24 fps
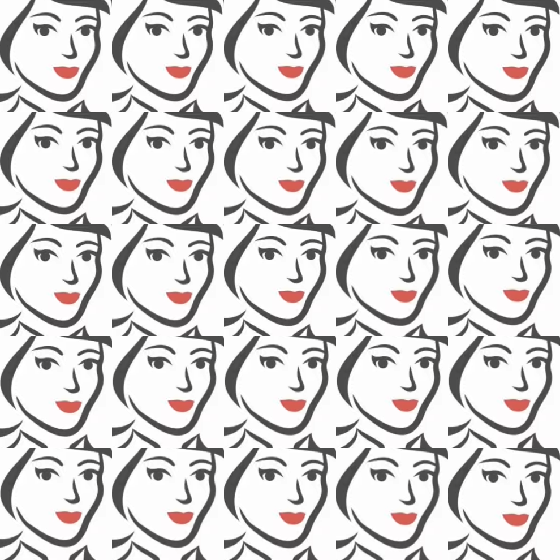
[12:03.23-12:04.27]
is it's
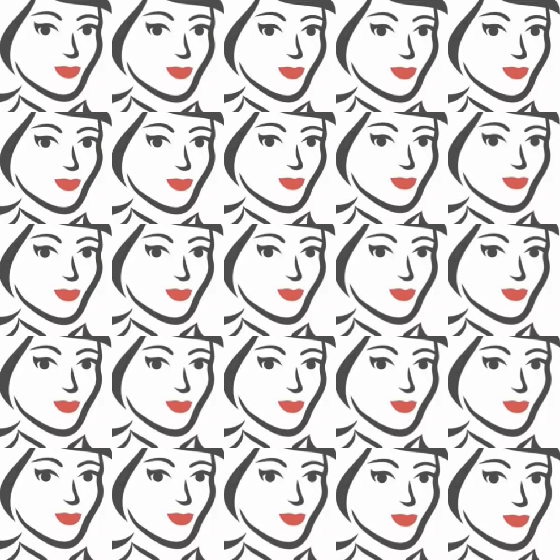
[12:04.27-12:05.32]
really
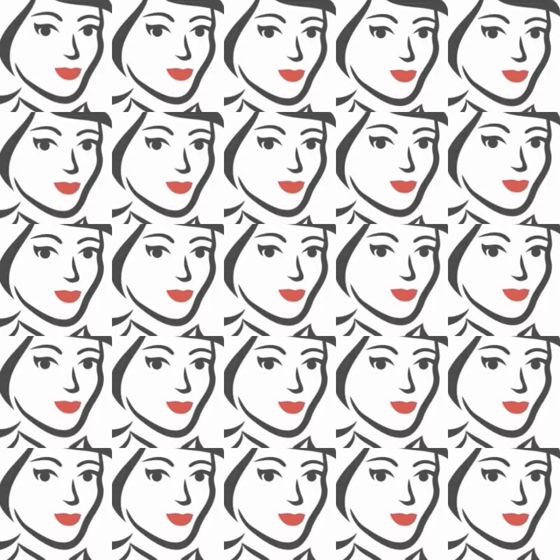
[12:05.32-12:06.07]
hard to